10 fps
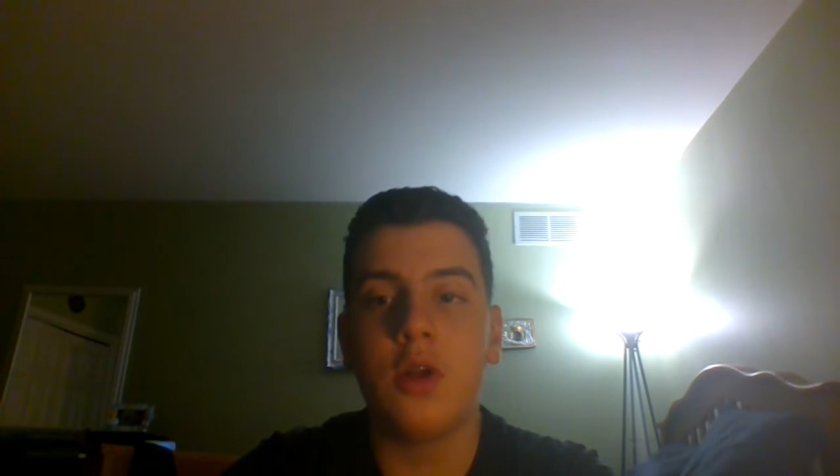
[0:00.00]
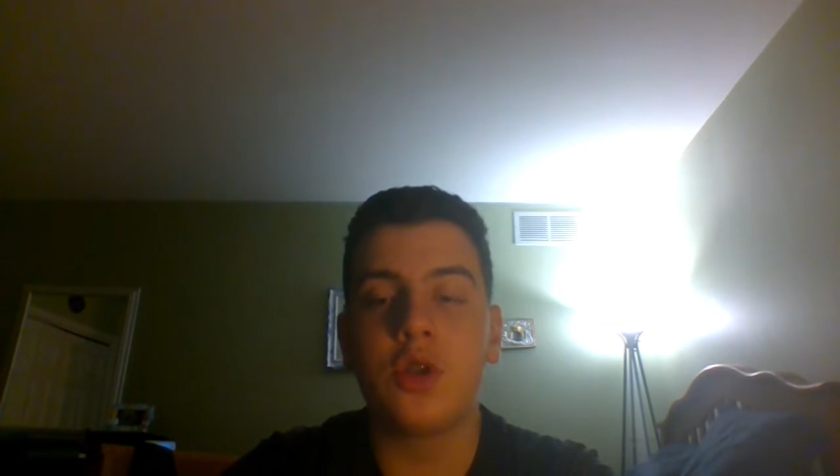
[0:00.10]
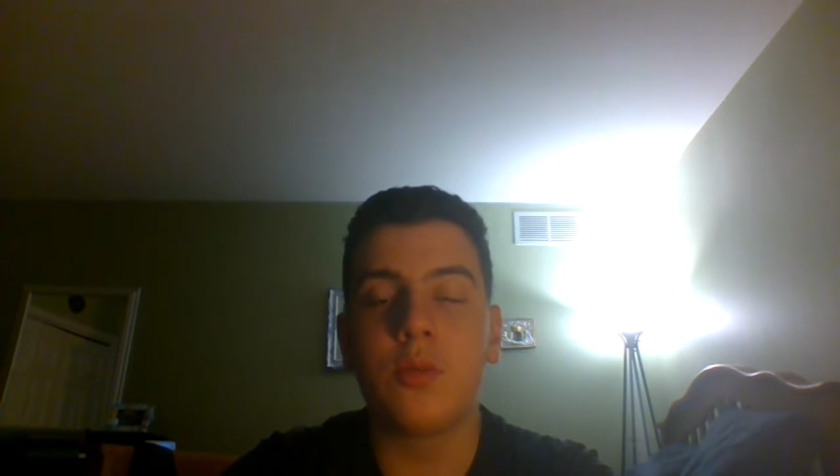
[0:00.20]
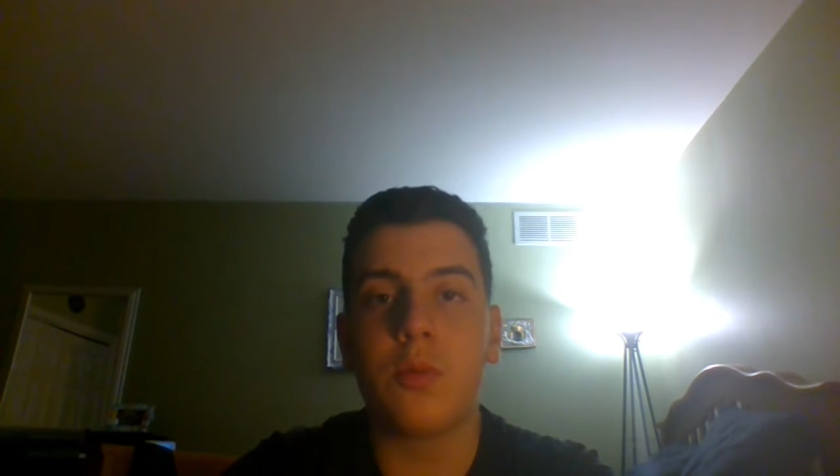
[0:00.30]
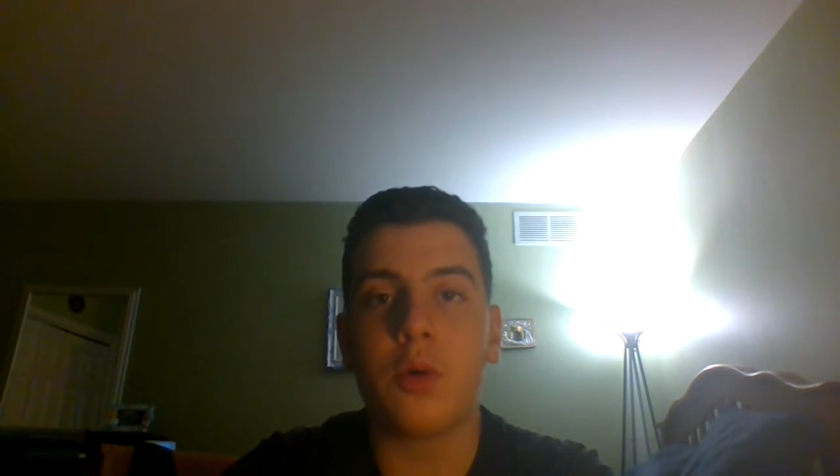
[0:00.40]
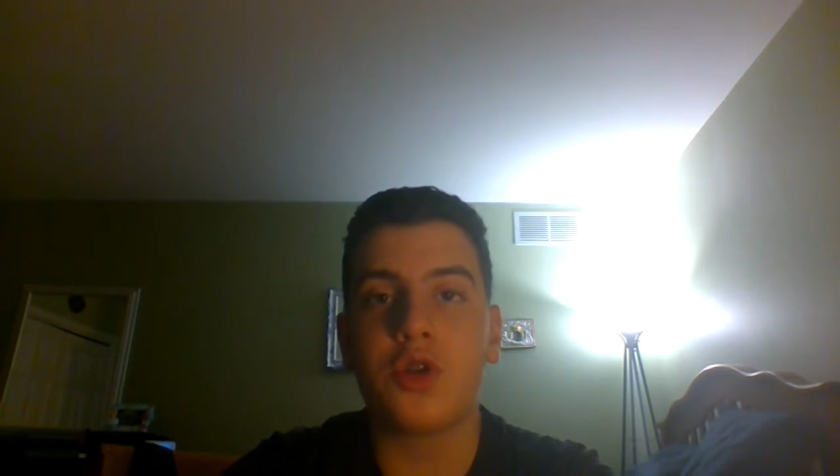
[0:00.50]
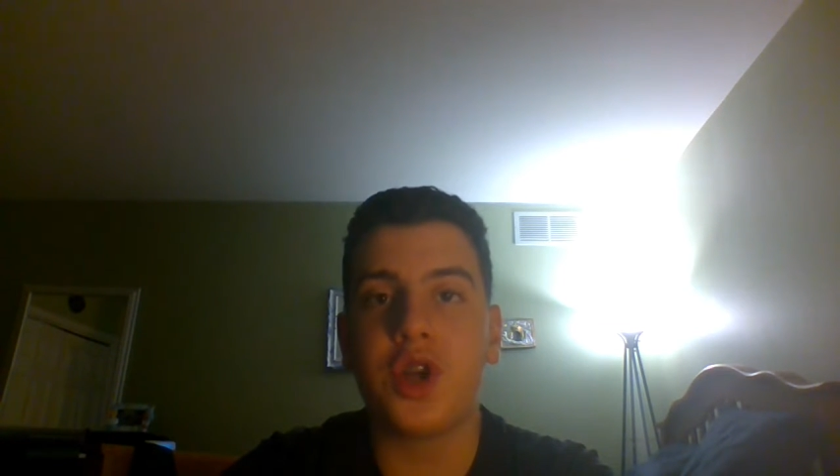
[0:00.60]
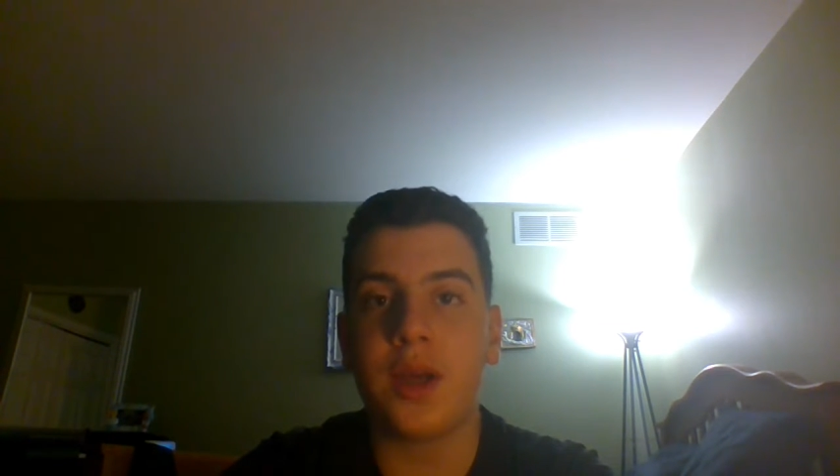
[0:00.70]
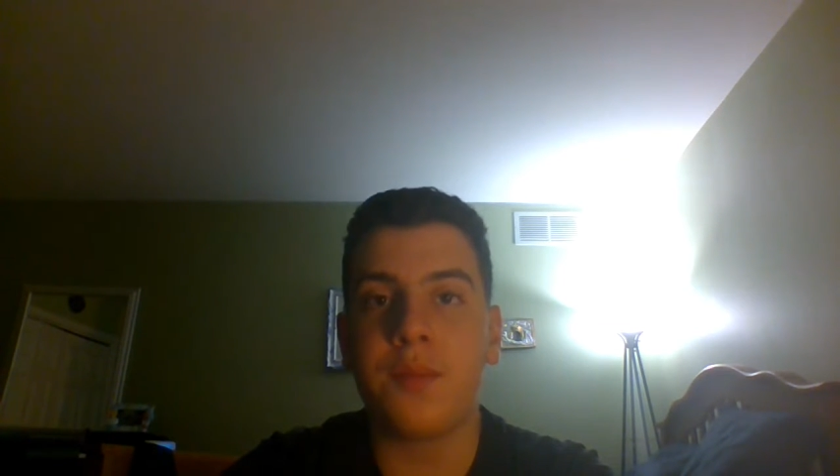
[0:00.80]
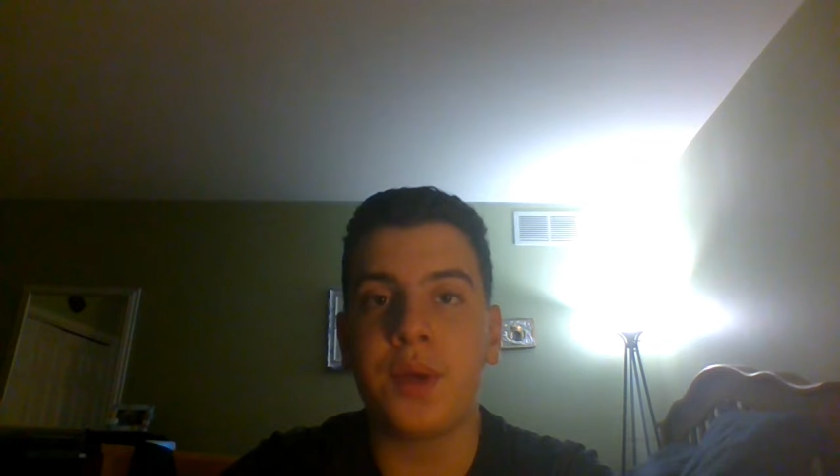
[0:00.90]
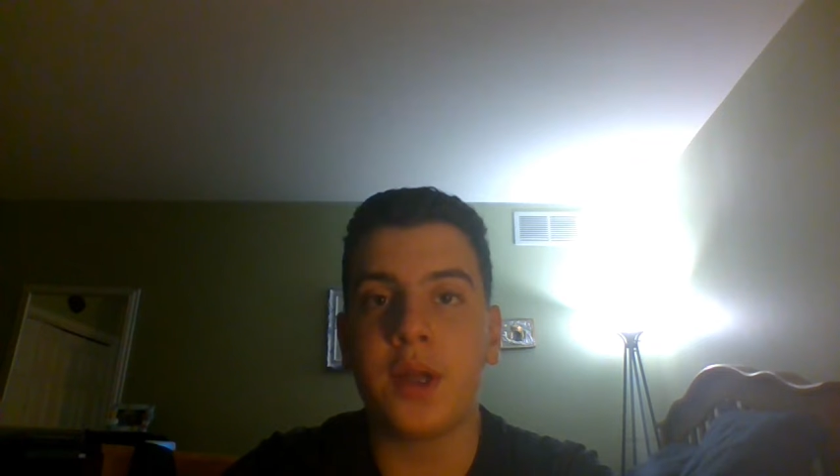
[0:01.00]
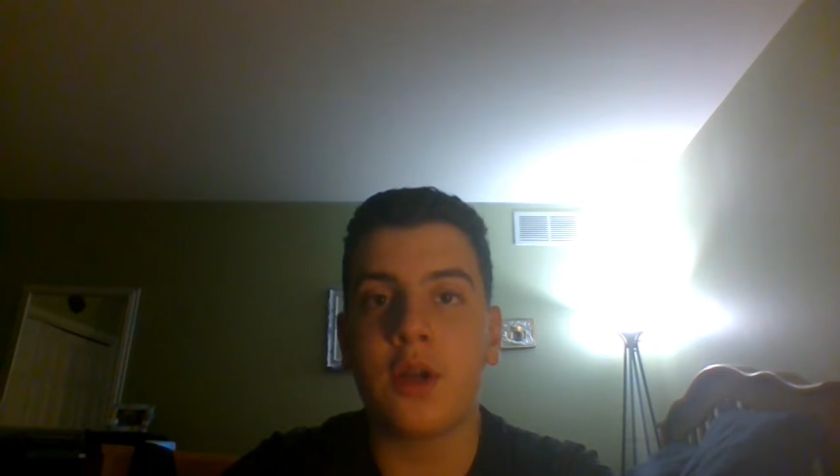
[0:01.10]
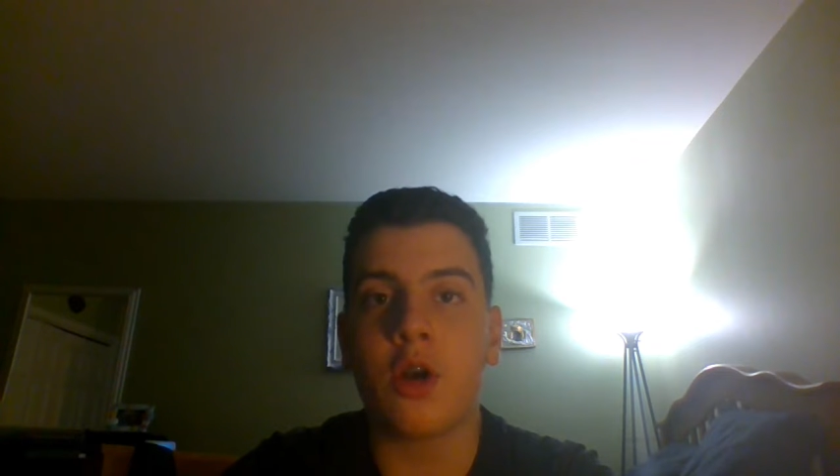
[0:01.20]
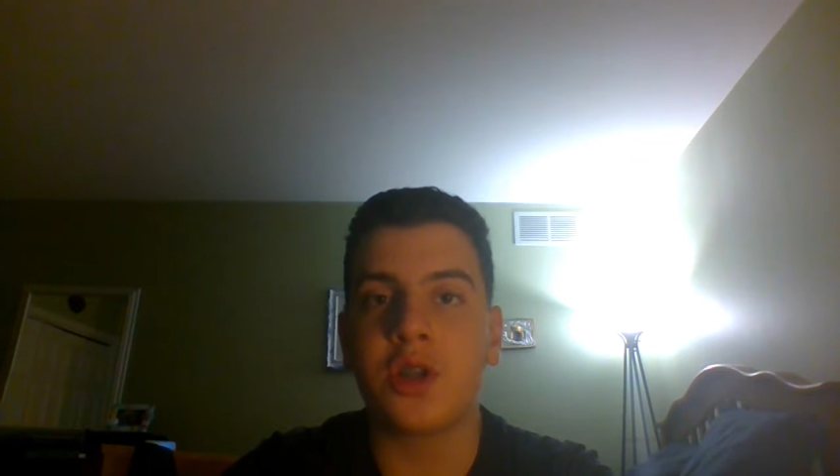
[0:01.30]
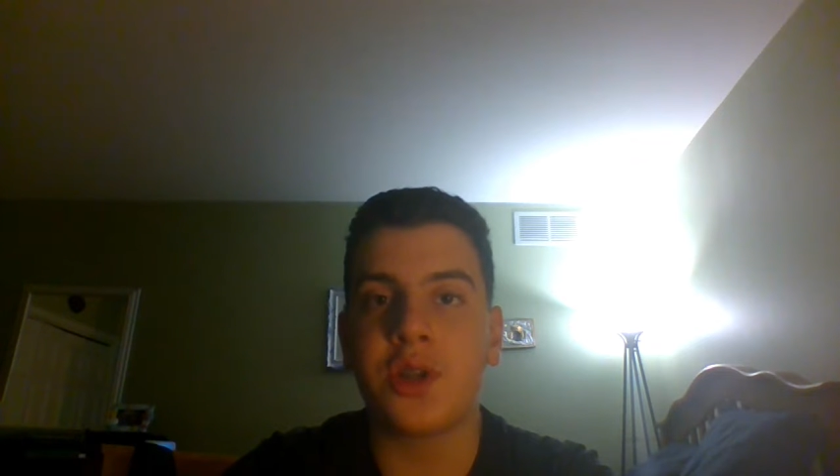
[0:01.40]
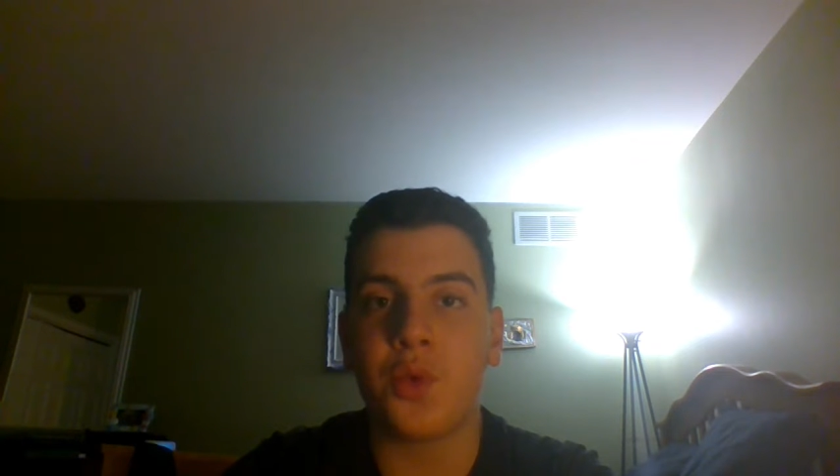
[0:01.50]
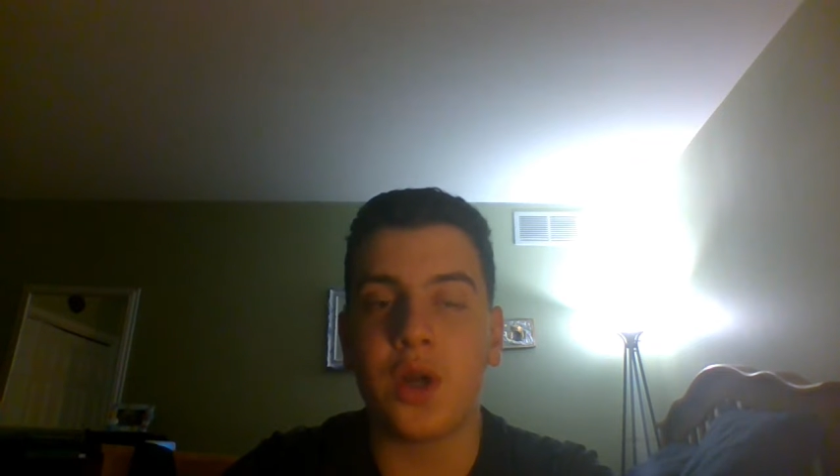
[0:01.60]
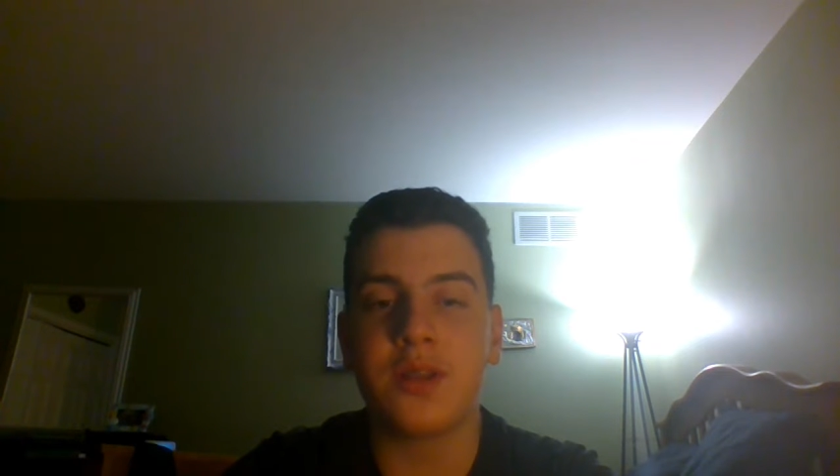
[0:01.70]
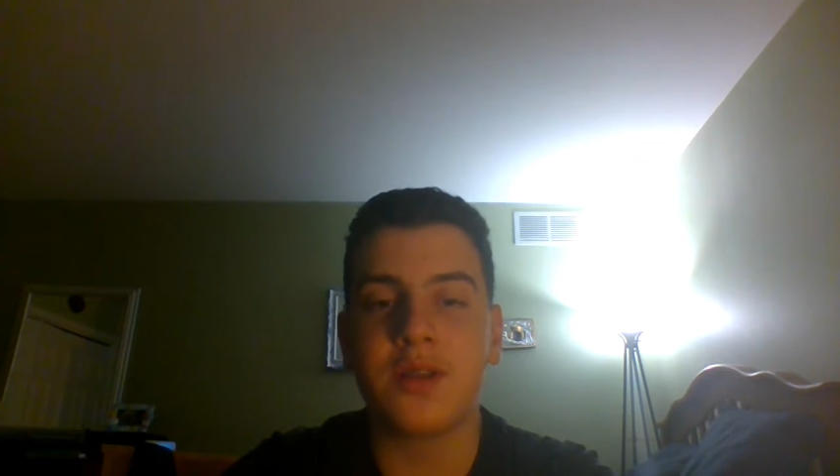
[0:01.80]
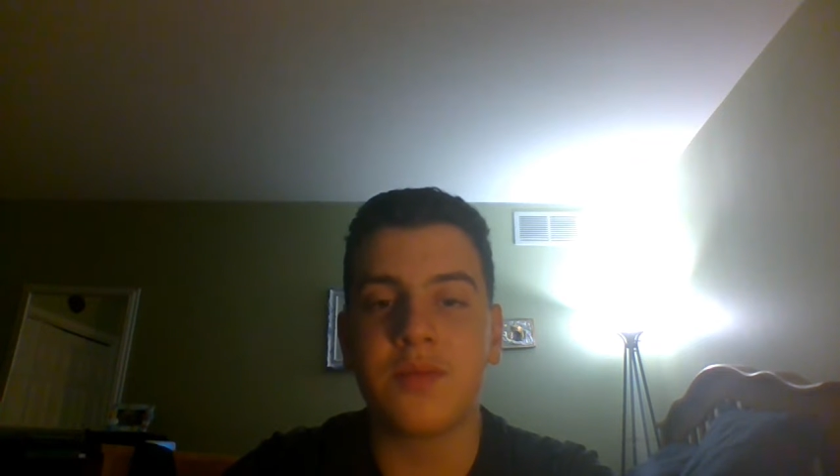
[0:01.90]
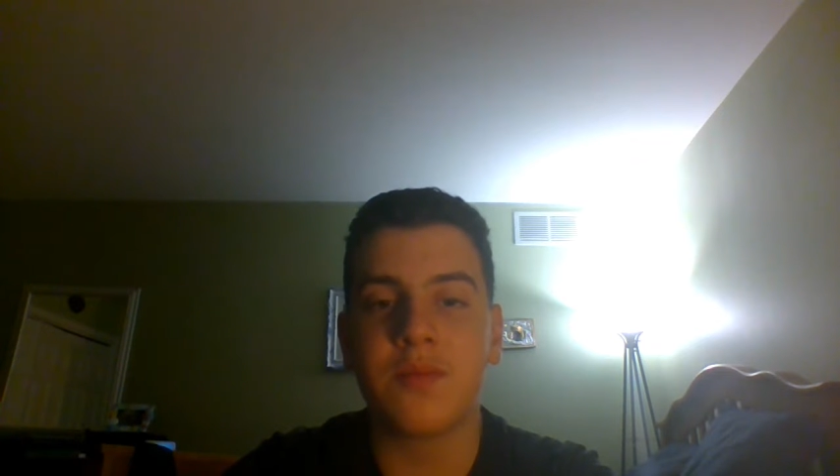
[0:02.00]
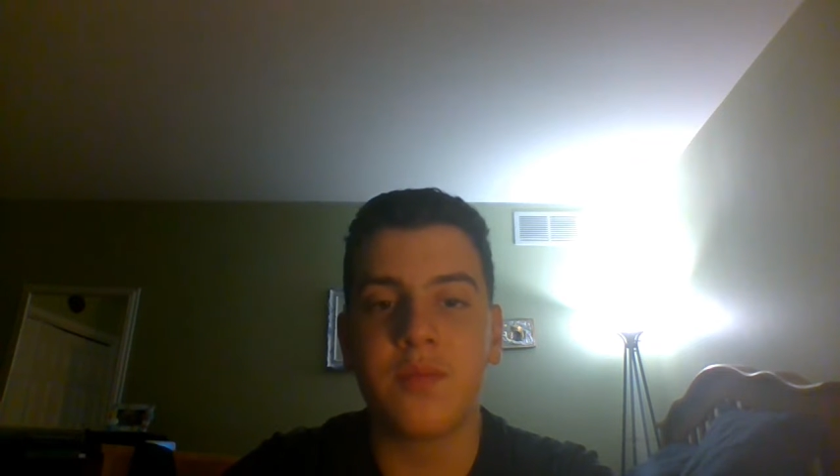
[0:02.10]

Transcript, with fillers: Super Bowl champion Carson Wentz.